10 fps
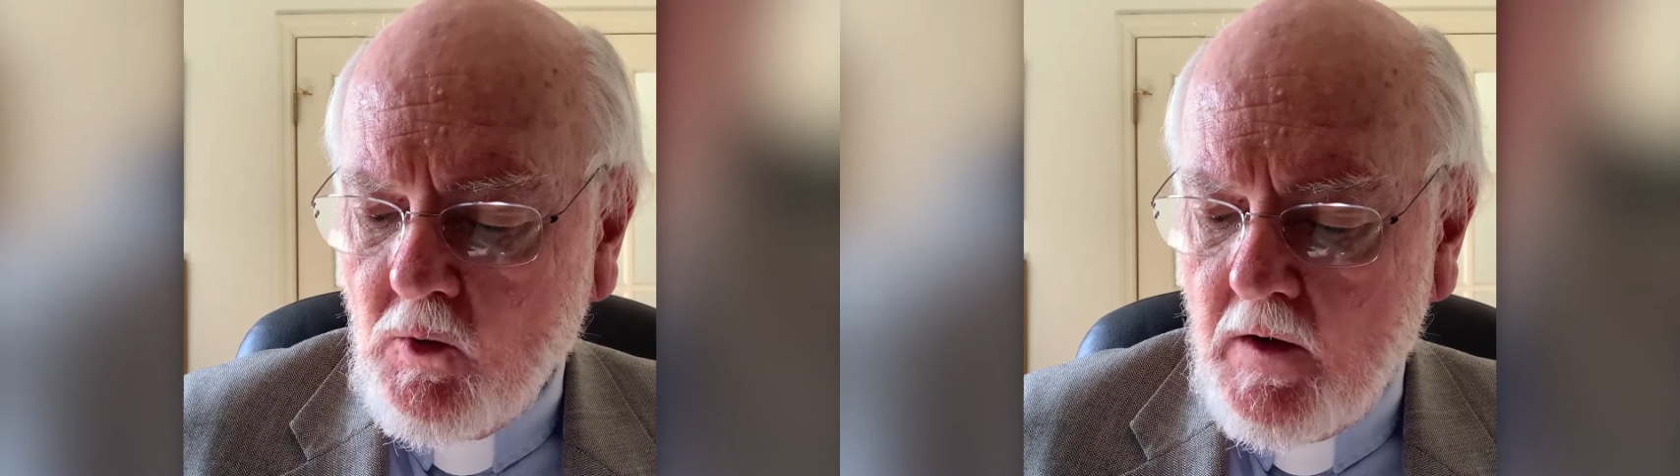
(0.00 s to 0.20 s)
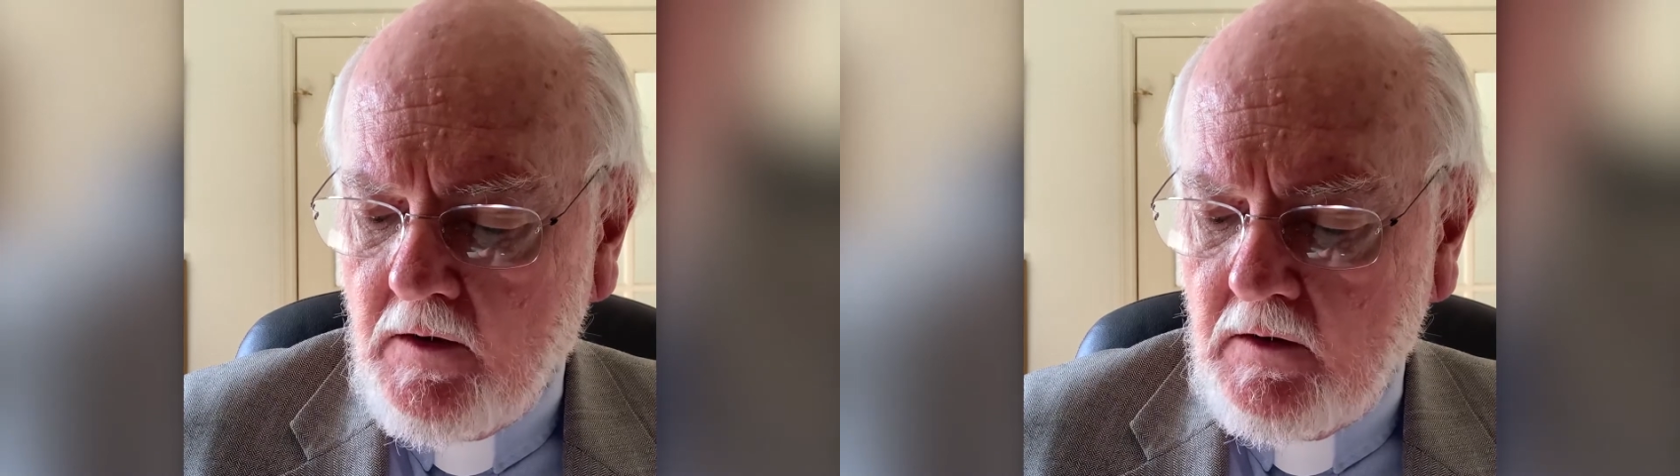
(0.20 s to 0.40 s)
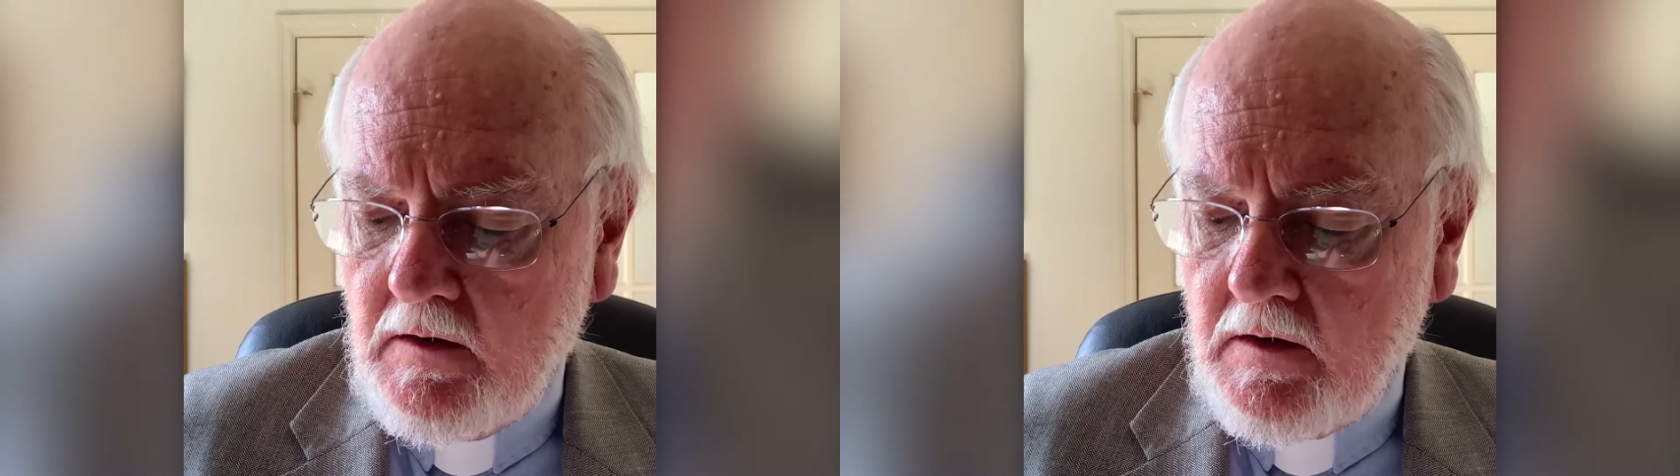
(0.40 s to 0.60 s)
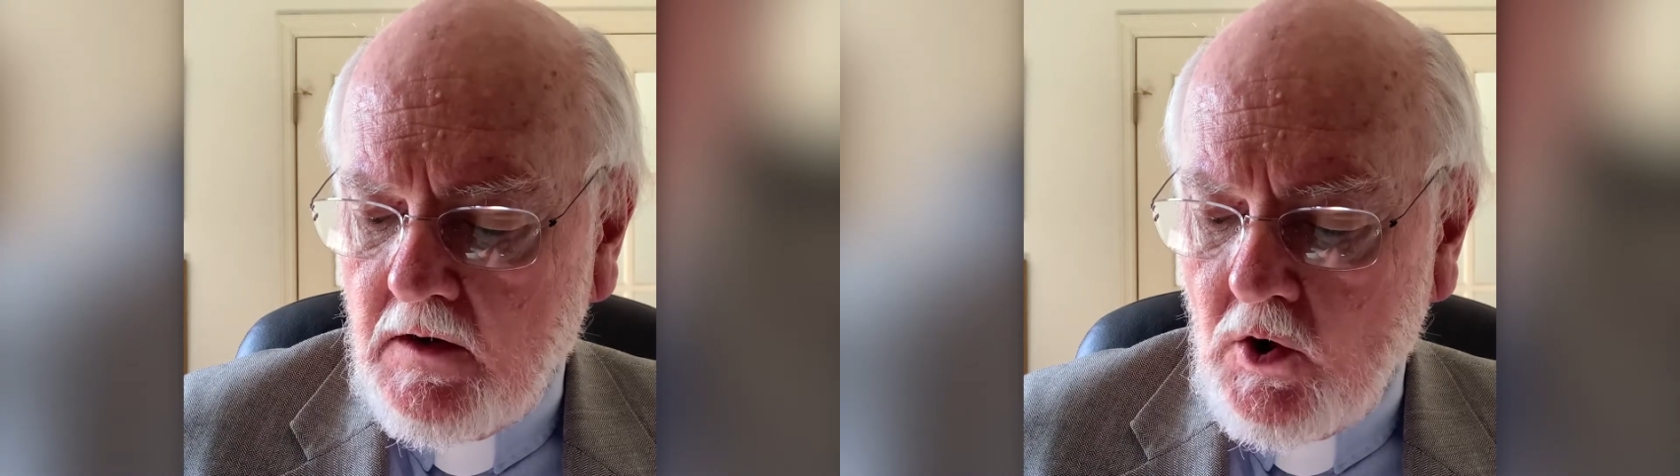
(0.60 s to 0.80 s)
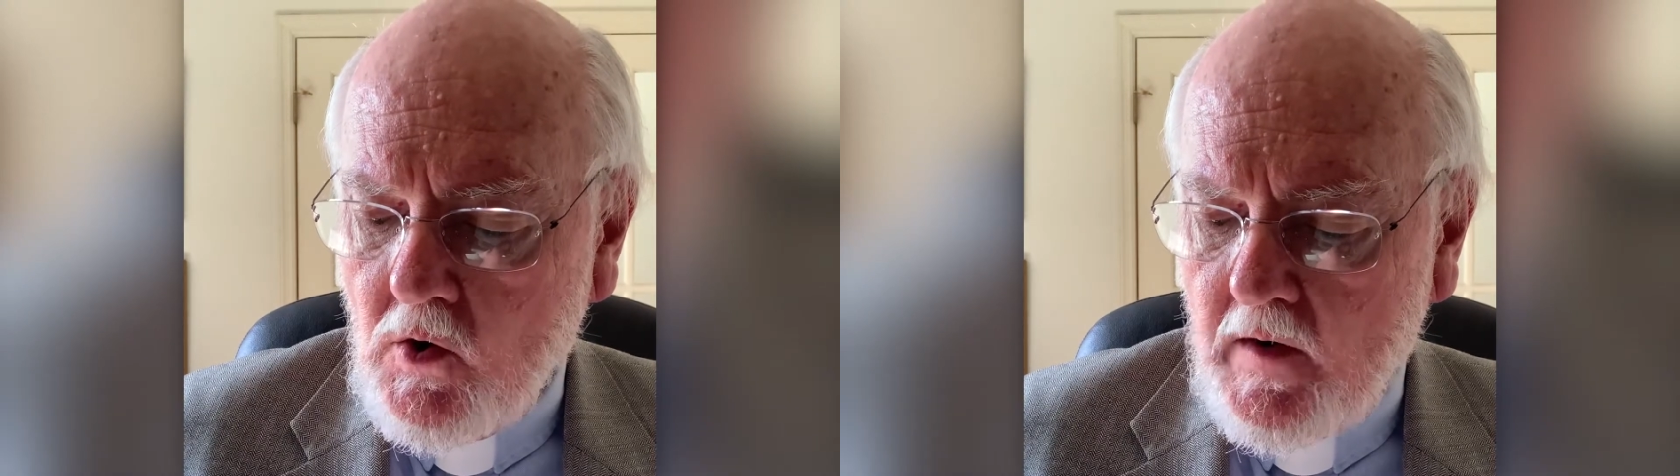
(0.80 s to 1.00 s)
will
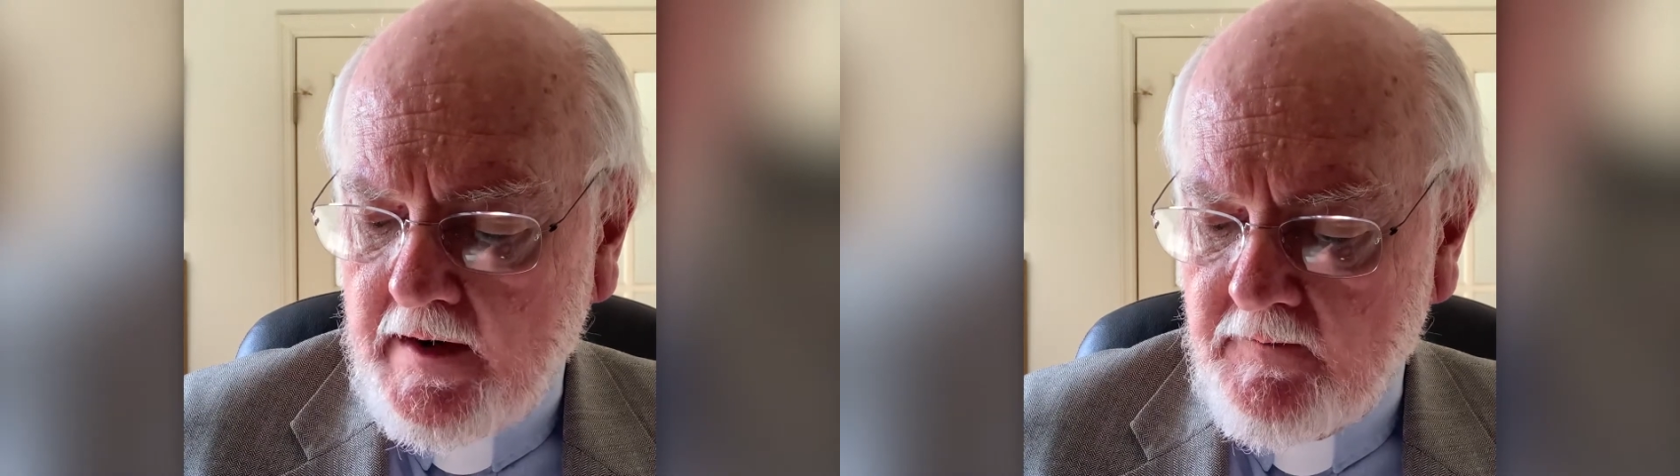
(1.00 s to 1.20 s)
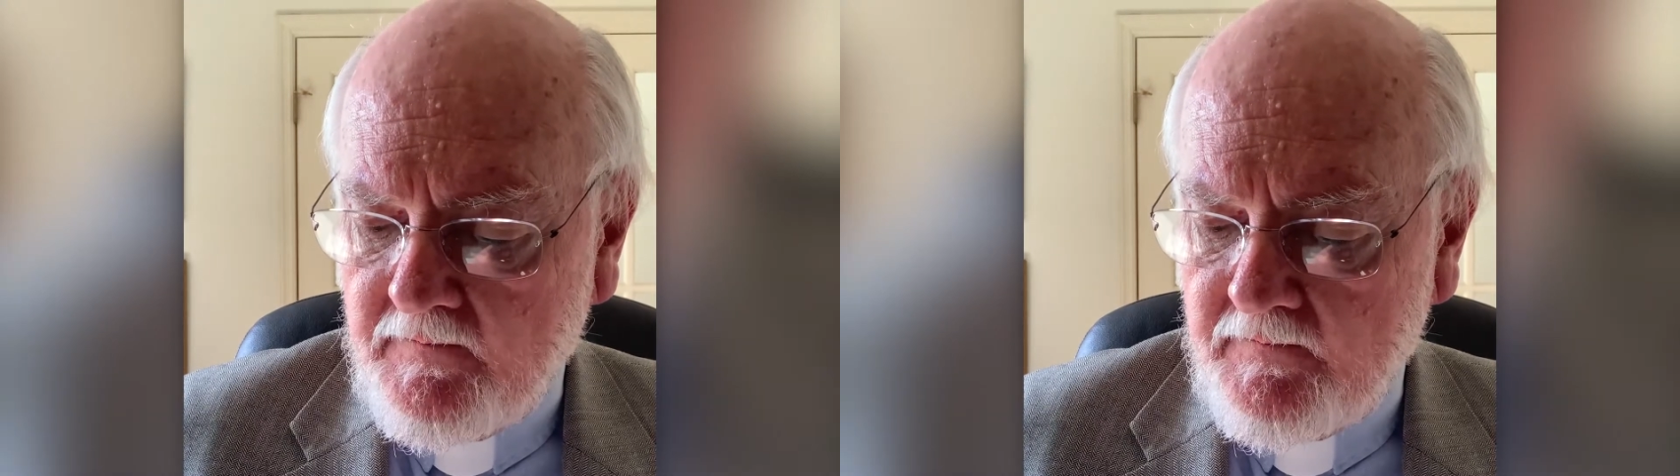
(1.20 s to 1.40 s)
glory.